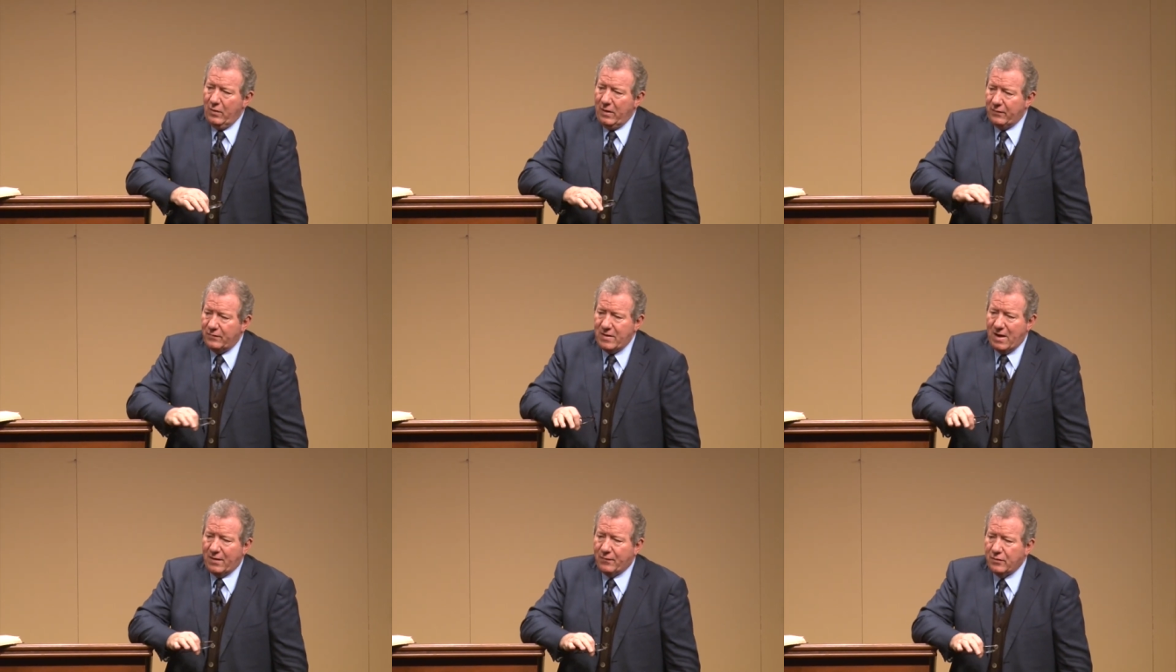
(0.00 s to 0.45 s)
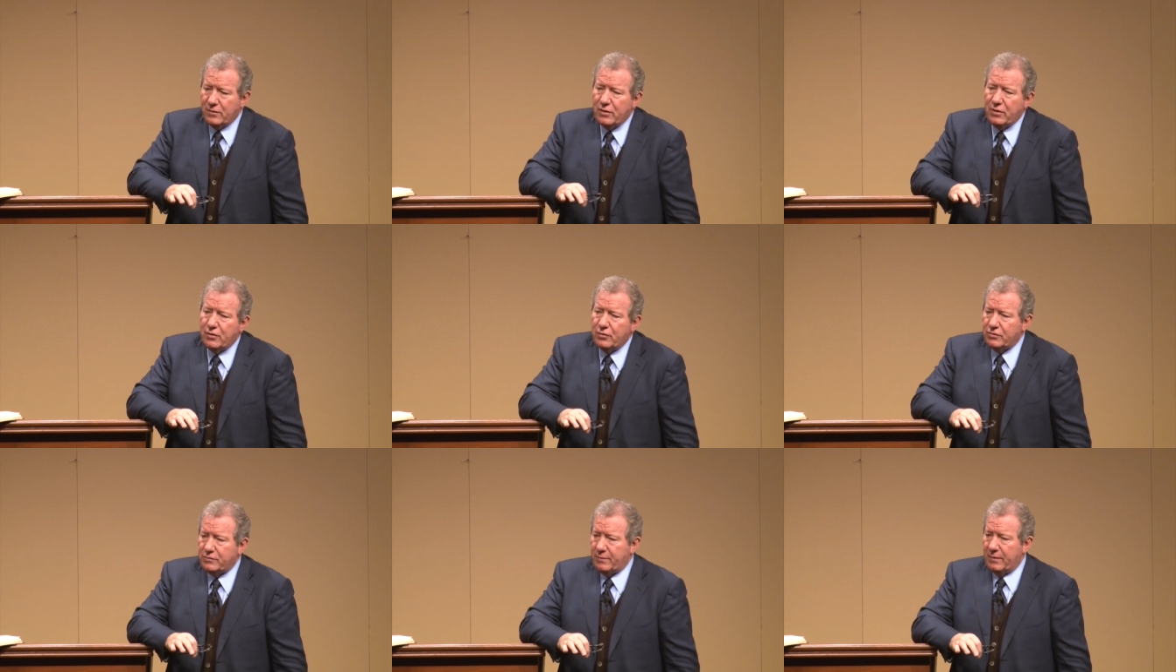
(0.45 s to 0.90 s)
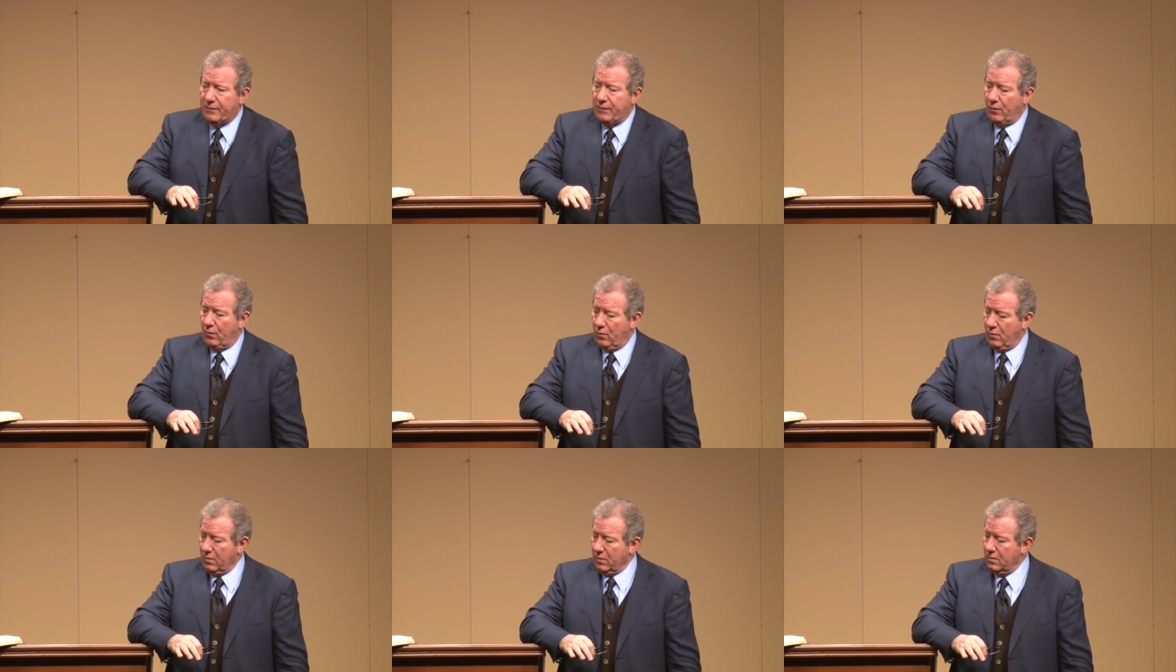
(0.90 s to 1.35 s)
we have never used
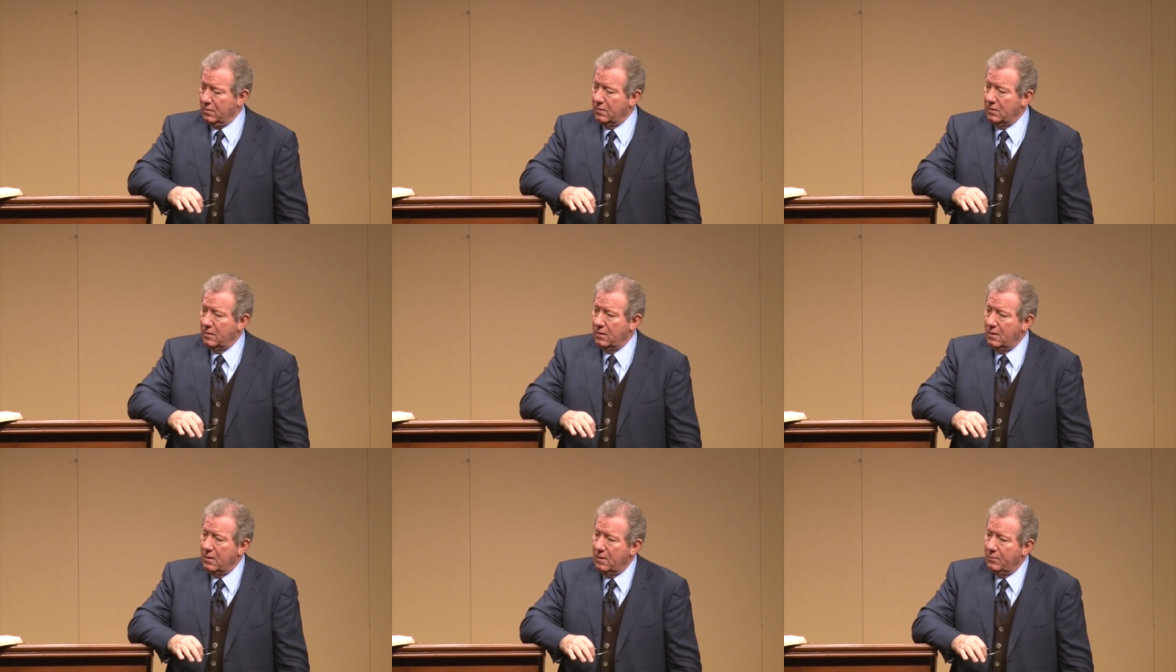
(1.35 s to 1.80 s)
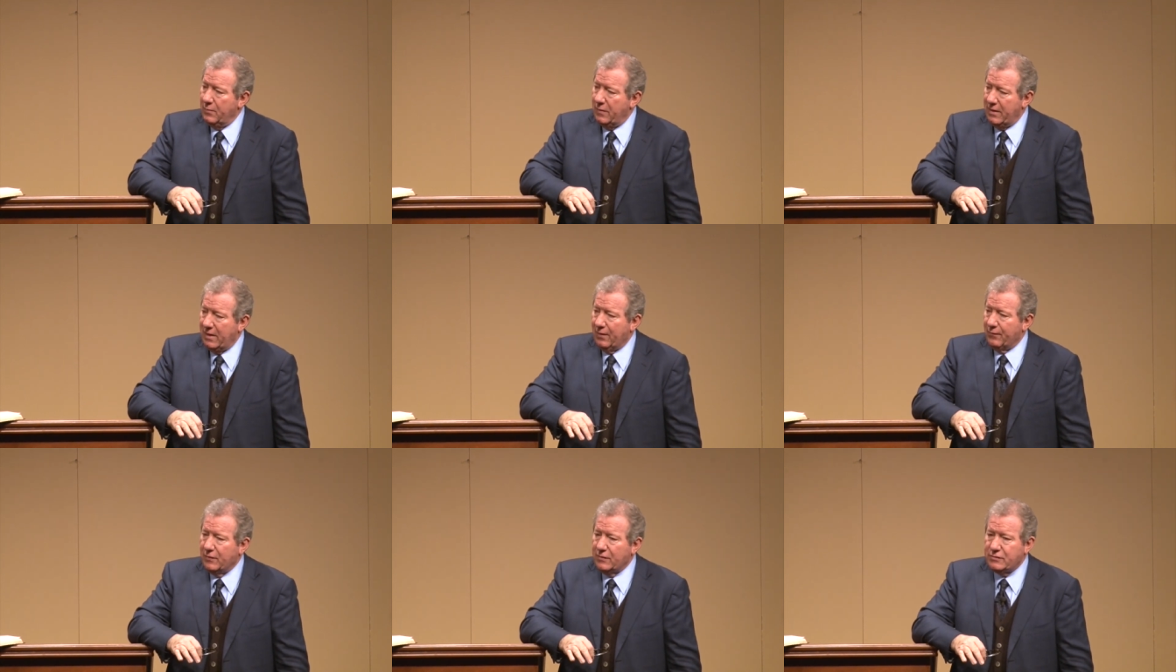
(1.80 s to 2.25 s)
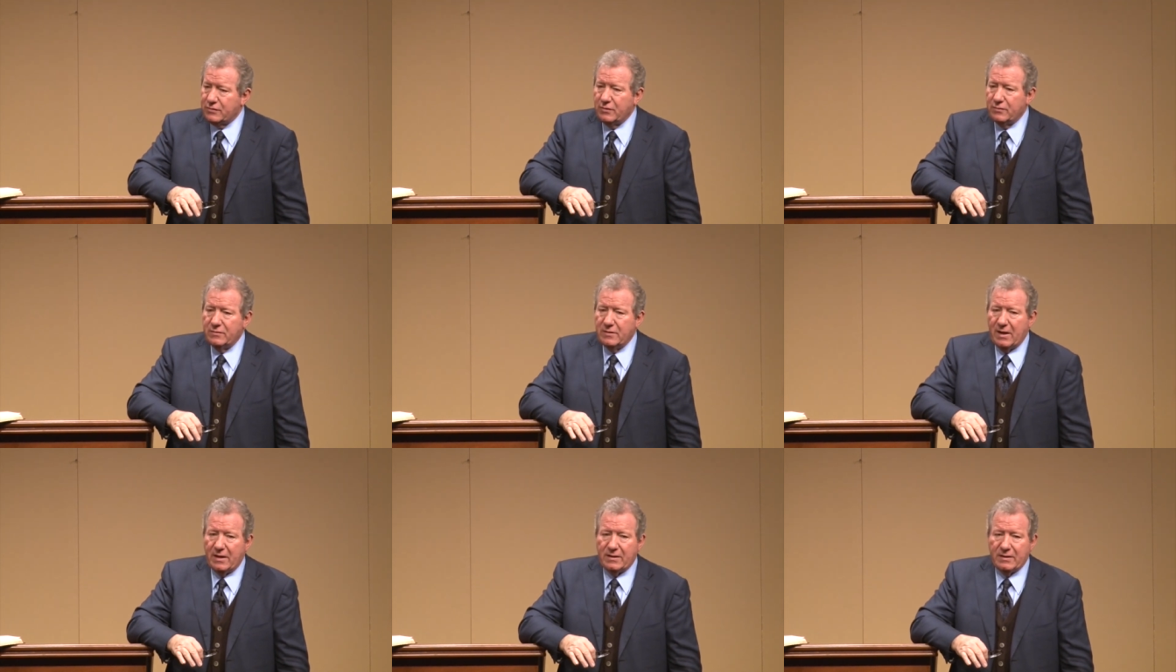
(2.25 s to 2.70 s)
before, but every
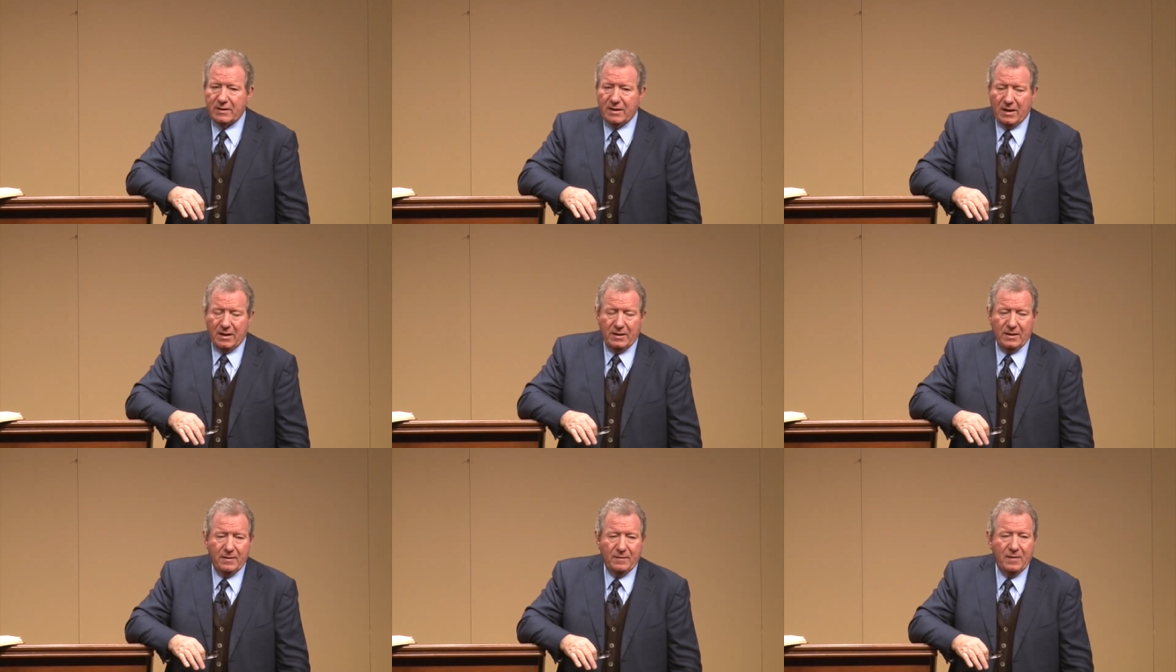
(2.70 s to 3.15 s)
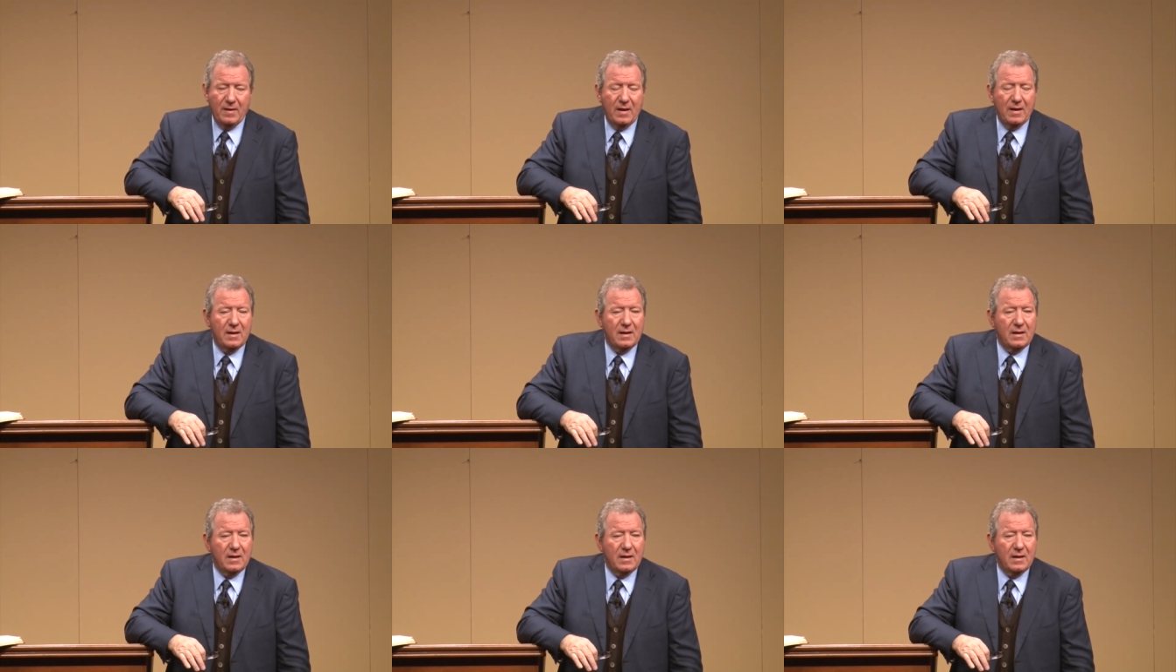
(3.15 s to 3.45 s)
student had to get it.